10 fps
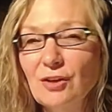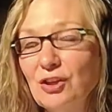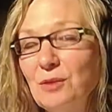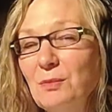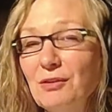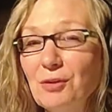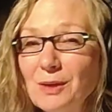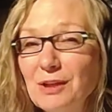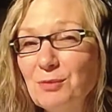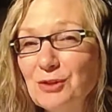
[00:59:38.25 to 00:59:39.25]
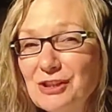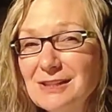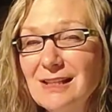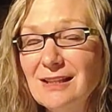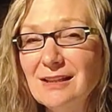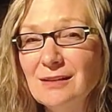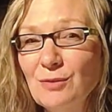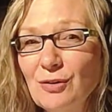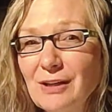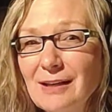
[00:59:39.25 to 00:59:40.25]
on your mirror when you brush your teeth in the
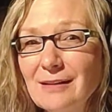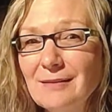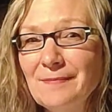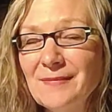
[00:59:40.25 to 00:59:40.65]
morning,